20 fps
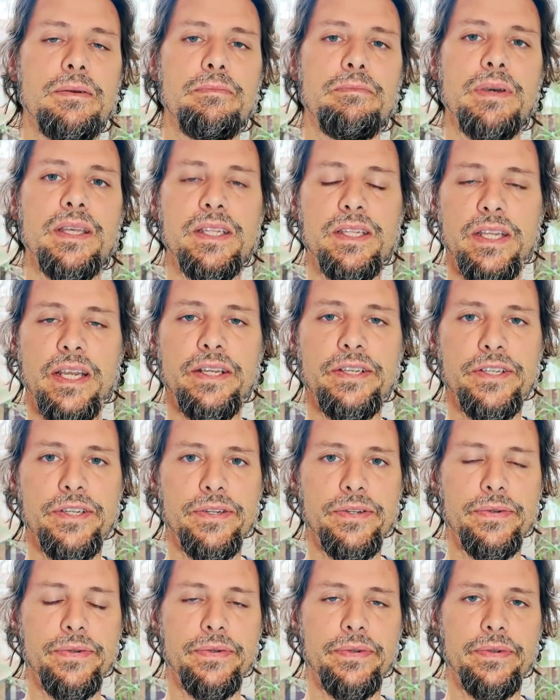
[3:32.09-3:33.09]

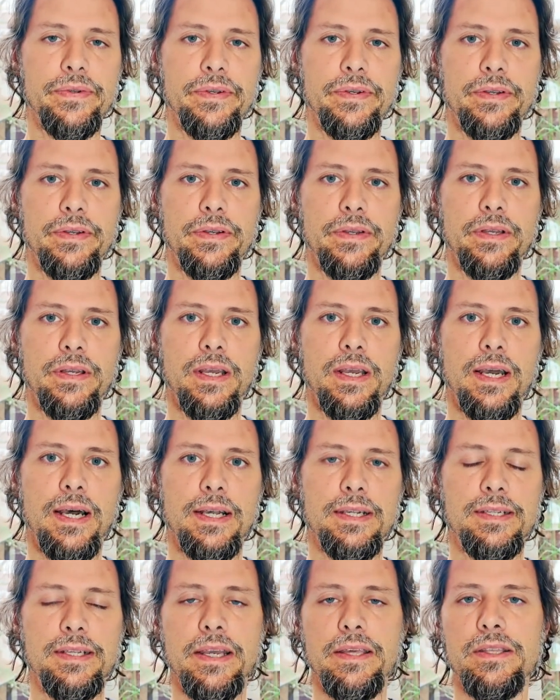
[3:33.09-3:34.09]
meditation.
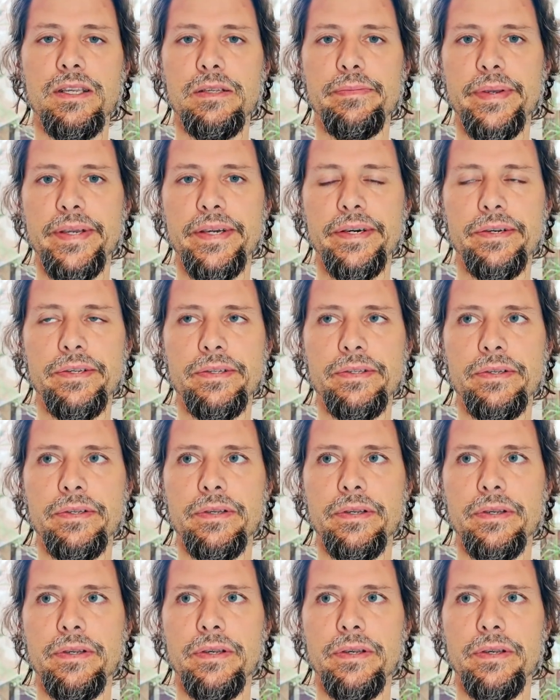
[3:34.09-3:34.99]
I say this because